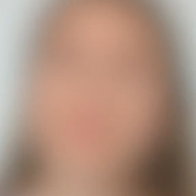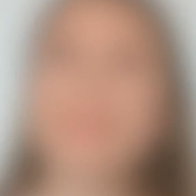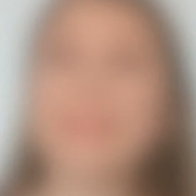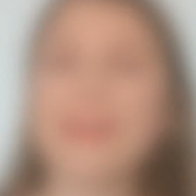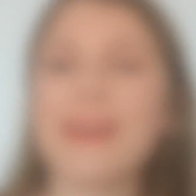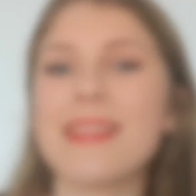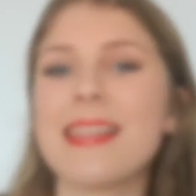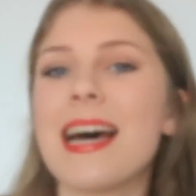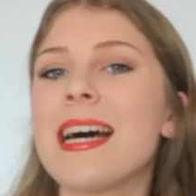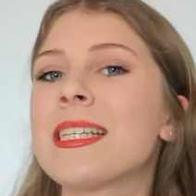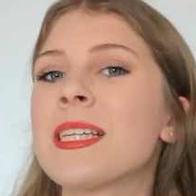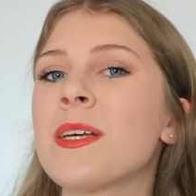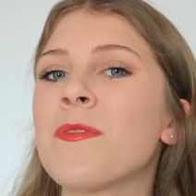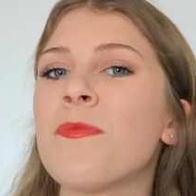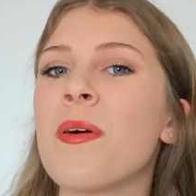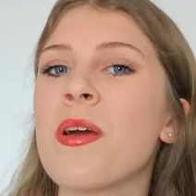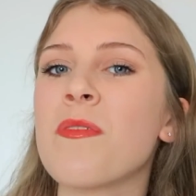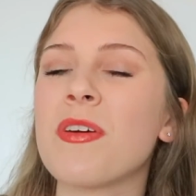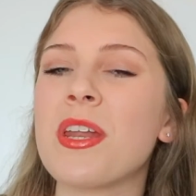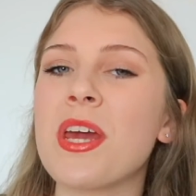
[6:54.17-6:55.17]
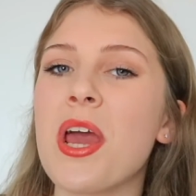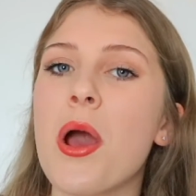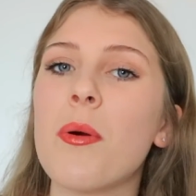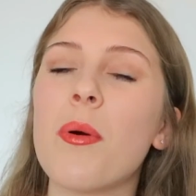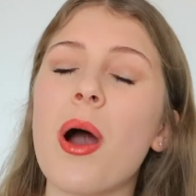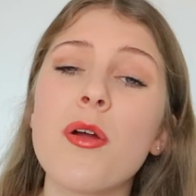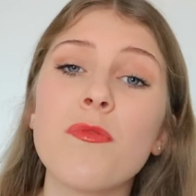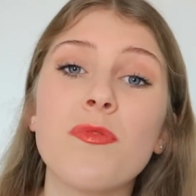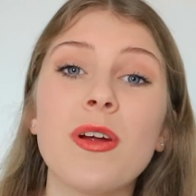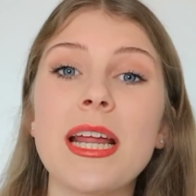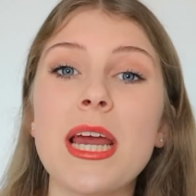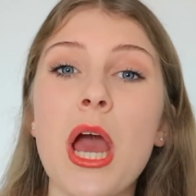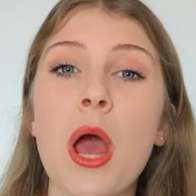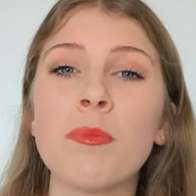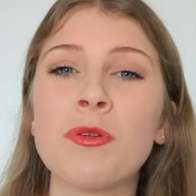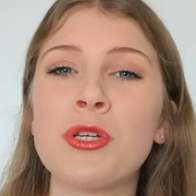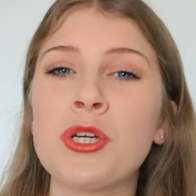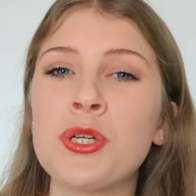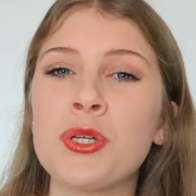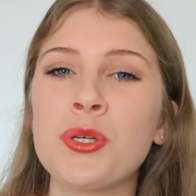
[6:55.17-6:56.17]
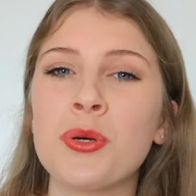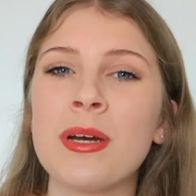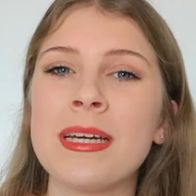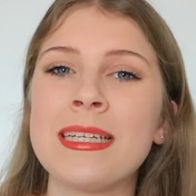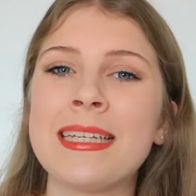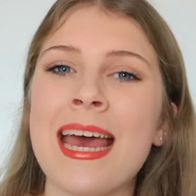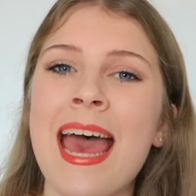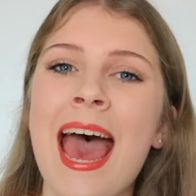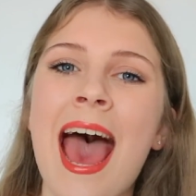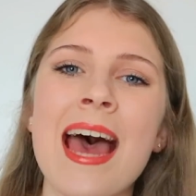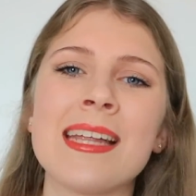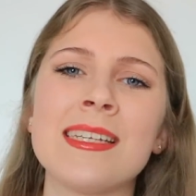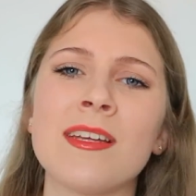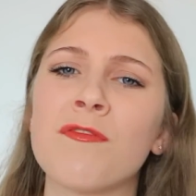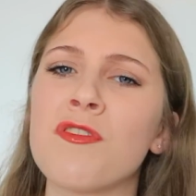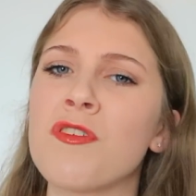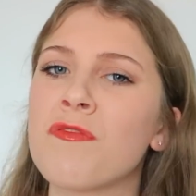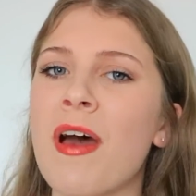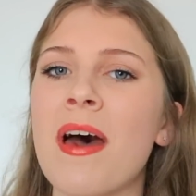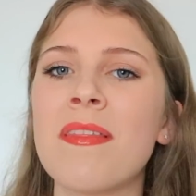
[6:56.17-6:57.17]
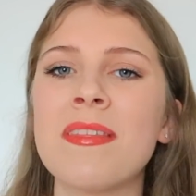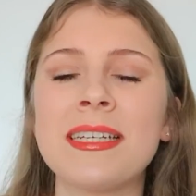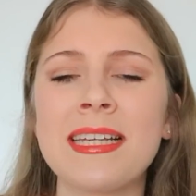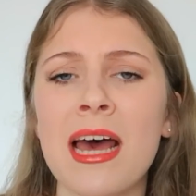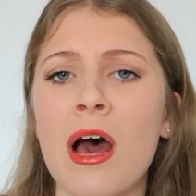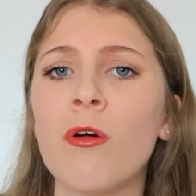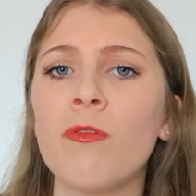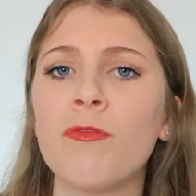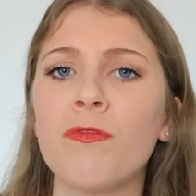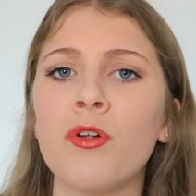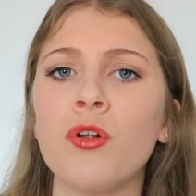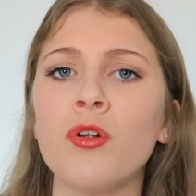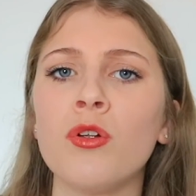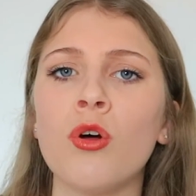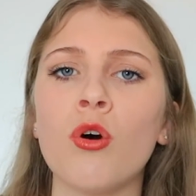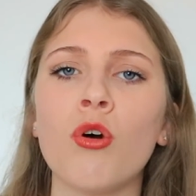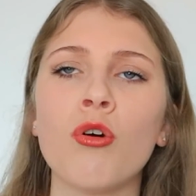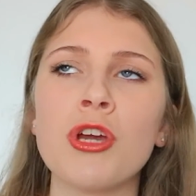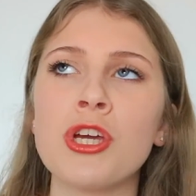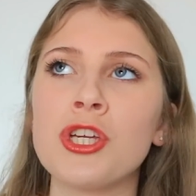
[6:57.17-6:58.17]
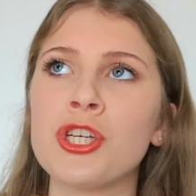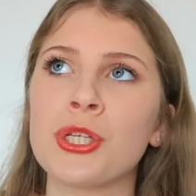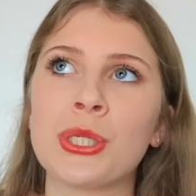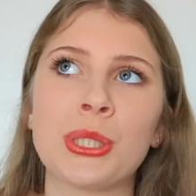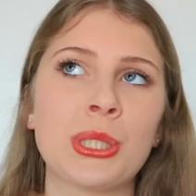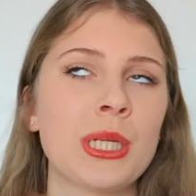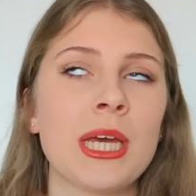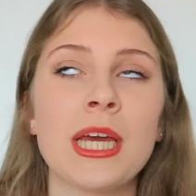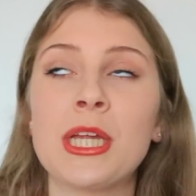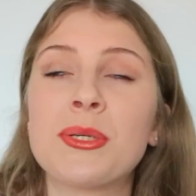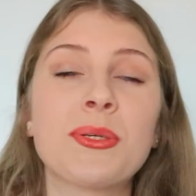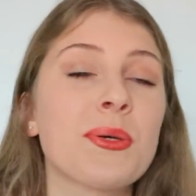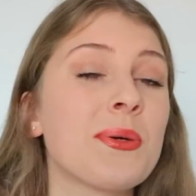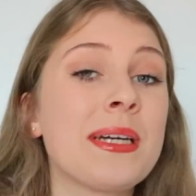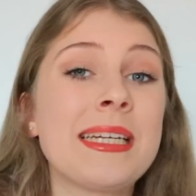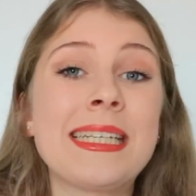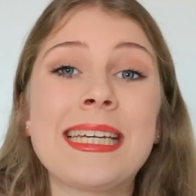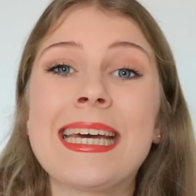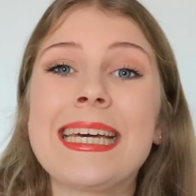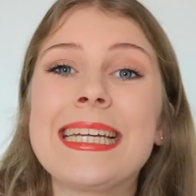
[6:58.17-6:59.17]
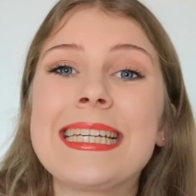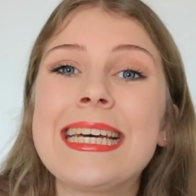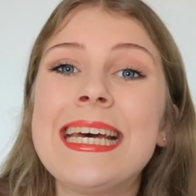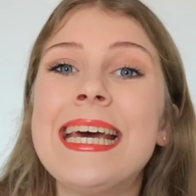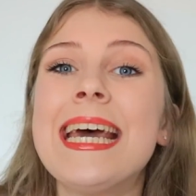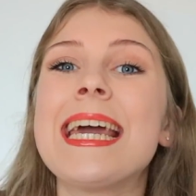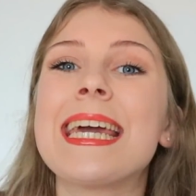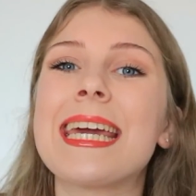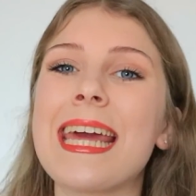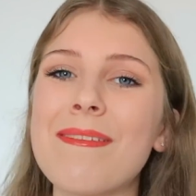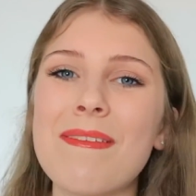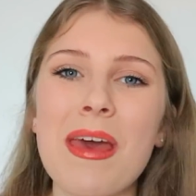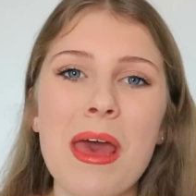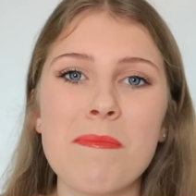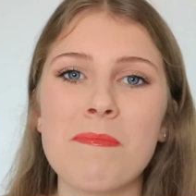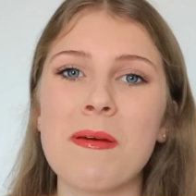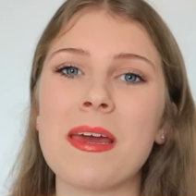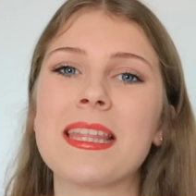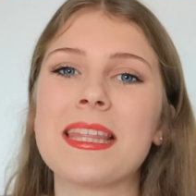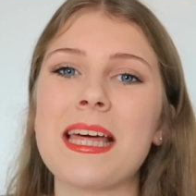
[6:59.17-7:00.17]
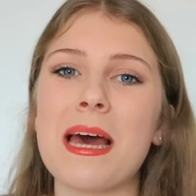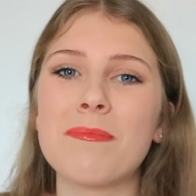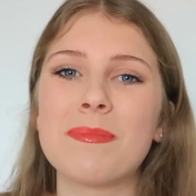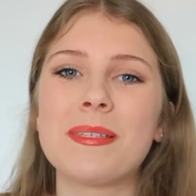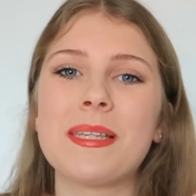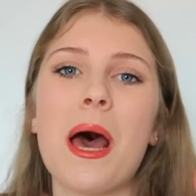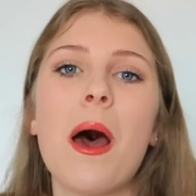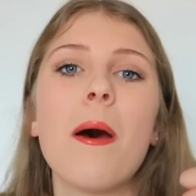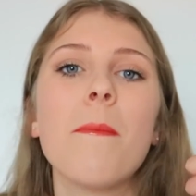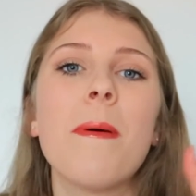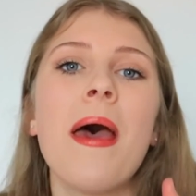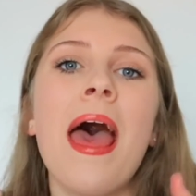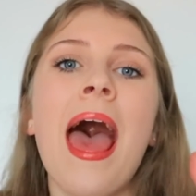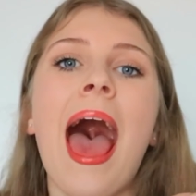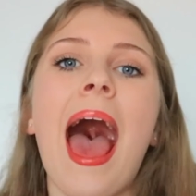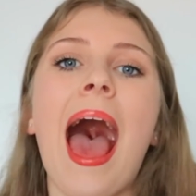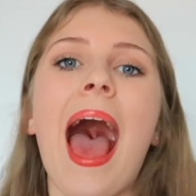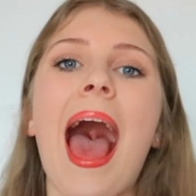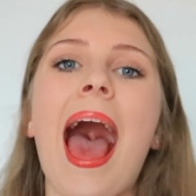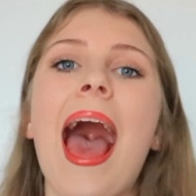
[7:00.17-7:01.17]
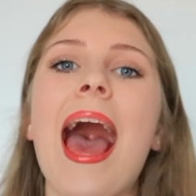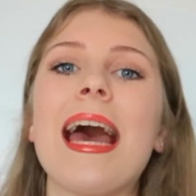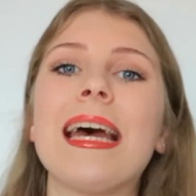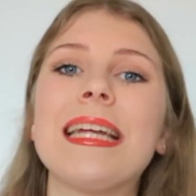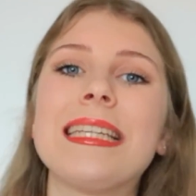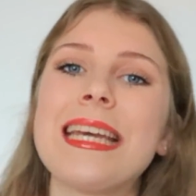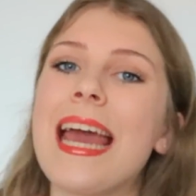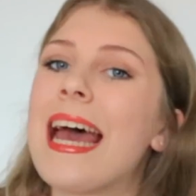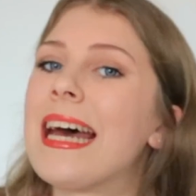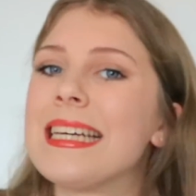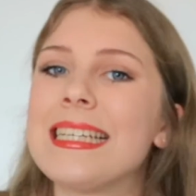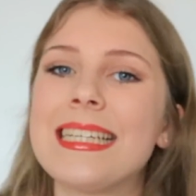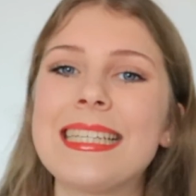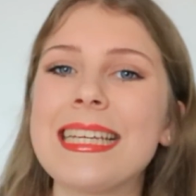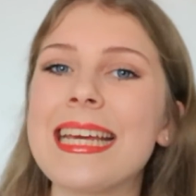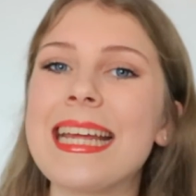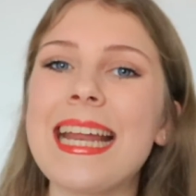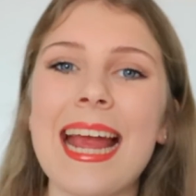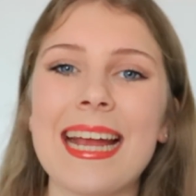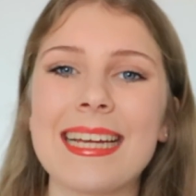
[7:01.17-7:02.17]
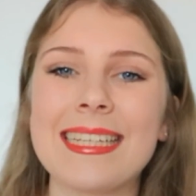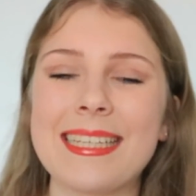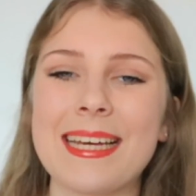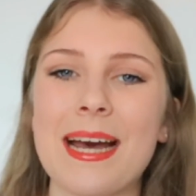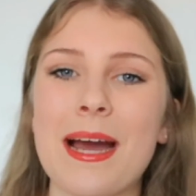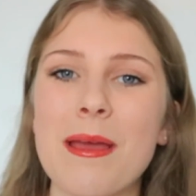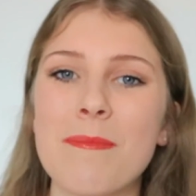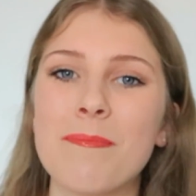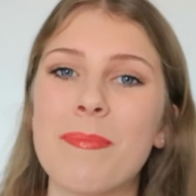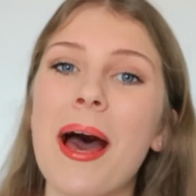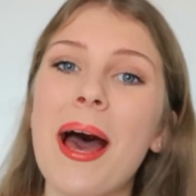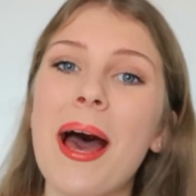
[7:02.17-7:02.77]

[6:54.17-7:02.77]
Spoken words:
So that's it for my video. I really hope you enjoyed it, and if you found this helpful or you just enjoyed it, give it a big thumbs up, and yeah, see you next time.